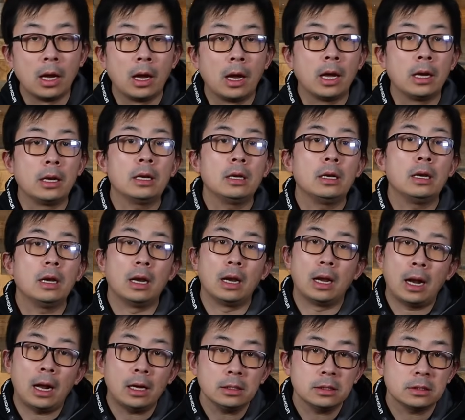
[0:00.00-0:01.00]
And then
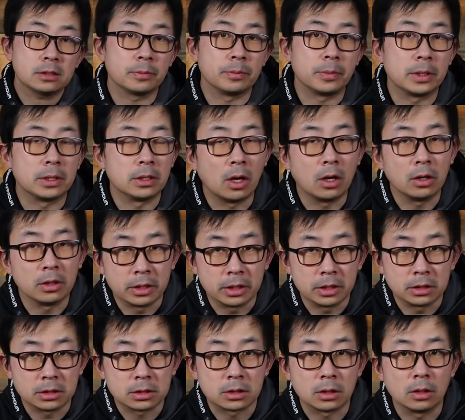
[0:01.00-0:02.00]
last but not
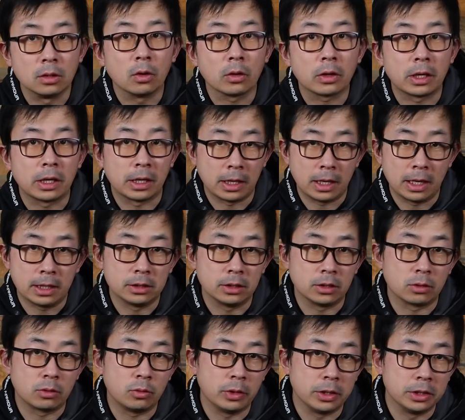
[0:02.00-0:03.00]
least, looking at the
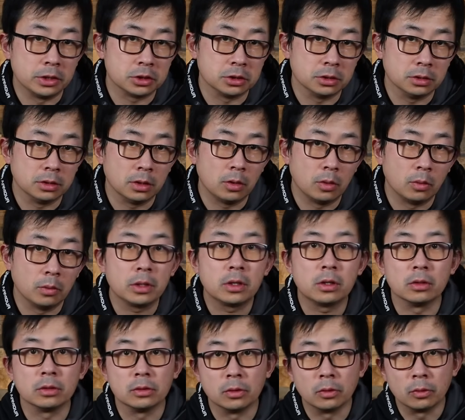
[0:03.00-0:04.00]
equation, we
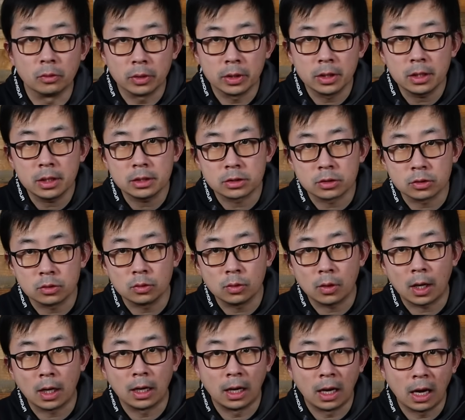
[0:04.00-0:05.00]
could really do
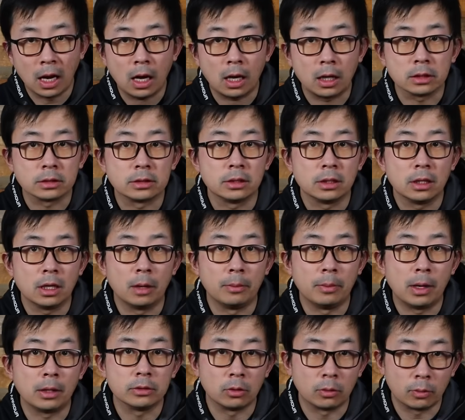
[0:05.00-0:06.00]
a lot
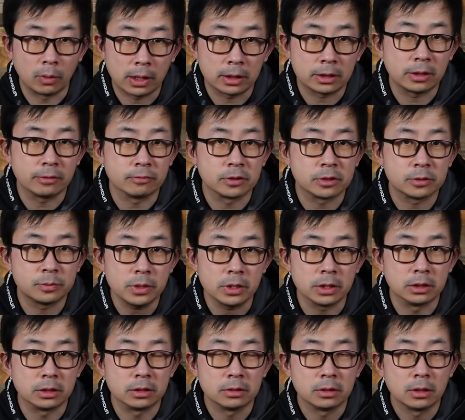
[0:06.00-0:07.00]
about the relative
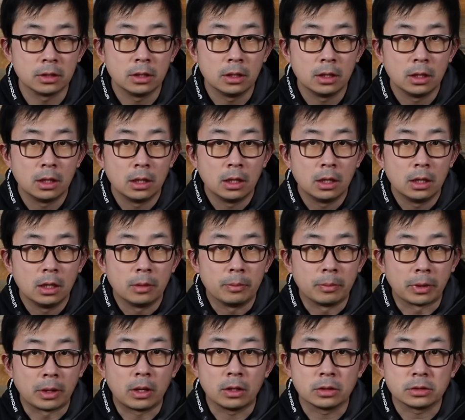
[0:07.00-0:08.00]
speed
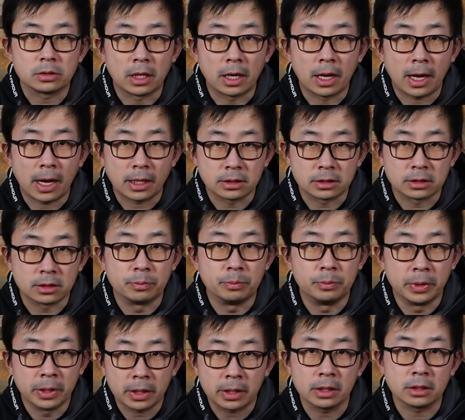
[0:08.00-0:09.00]
because it has the
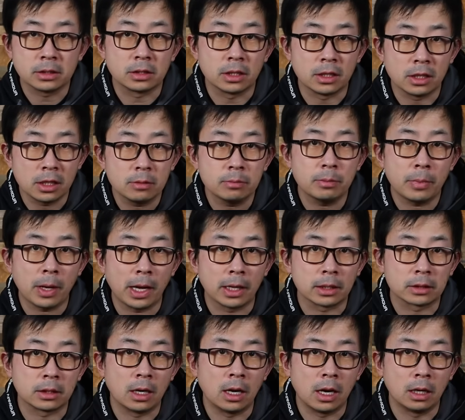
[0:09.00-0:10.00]
biggest
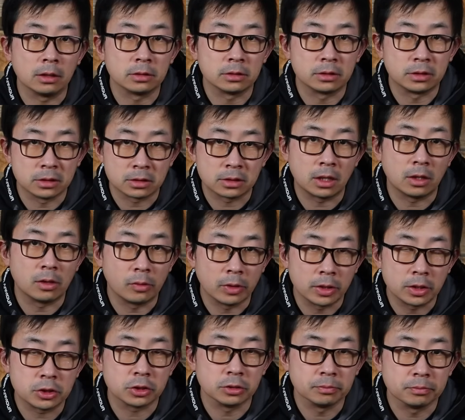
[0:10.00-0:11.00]
impact on the
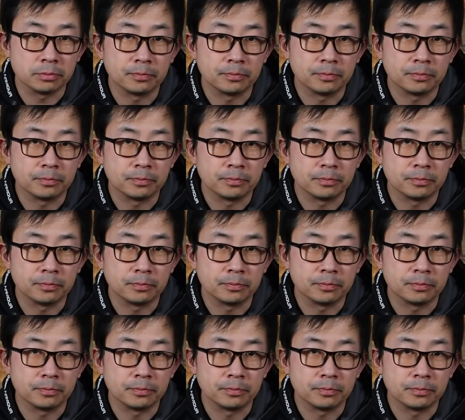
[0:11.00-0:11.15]
deceleration.